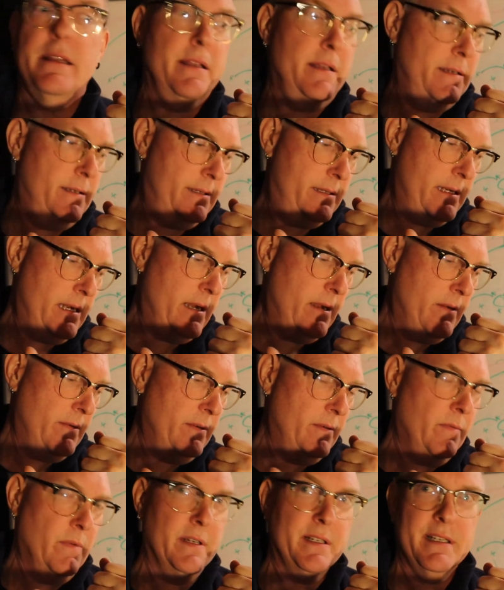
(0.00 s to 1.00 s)
and then
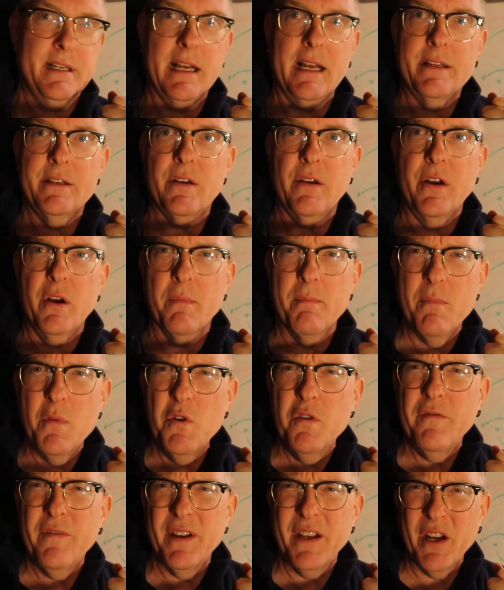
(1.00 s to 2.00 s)
down to one side. So you're
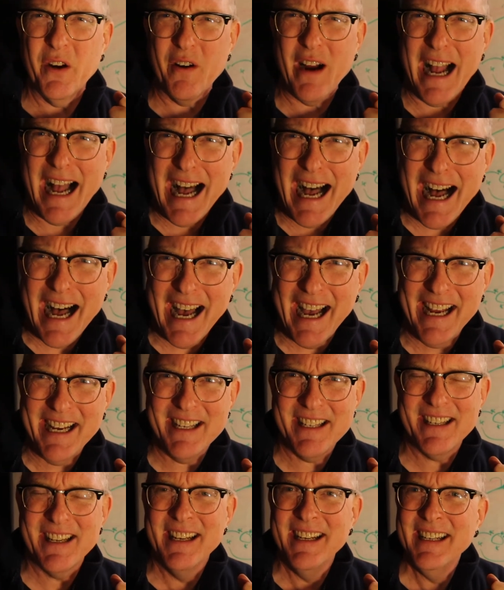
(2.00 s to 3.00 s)
moving your
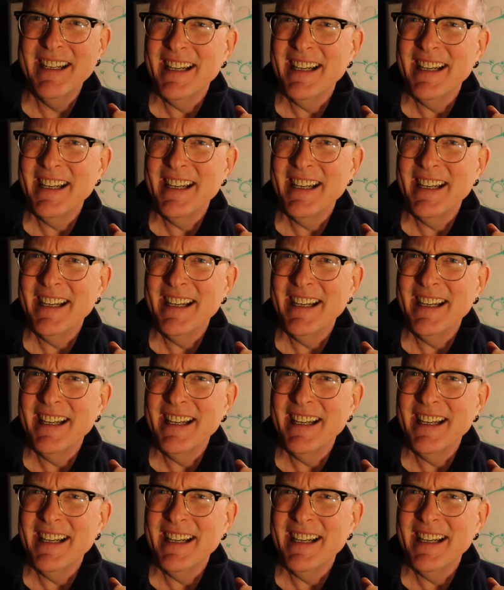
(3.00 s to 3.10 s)
eyes.